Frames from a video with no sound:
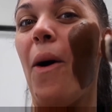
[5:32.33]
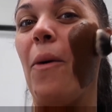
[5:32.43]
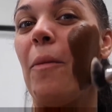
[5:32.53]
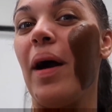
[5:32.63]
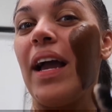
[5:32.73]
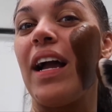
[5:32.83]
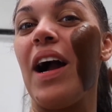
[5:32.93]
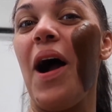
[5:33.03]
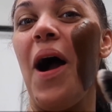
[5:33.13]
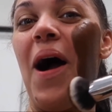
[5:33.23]
that
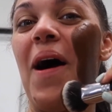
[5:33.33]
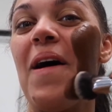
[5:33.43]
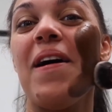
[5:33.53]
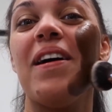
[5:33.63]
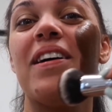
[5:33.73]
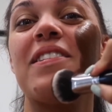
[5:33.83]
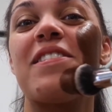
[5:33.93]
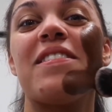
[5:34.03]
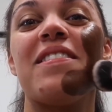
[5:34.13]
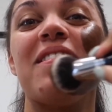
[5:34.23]
the Damien,
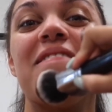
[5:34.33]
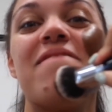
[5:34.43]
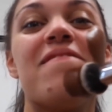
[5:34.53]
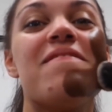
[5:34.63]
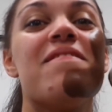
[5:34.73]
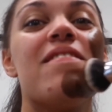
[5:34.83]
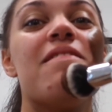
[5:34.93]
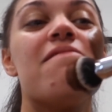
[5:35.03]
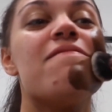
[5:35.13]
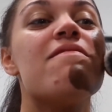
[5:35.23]
he
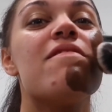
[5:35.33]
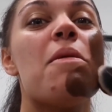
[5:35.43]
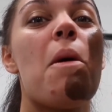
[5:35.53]
did make a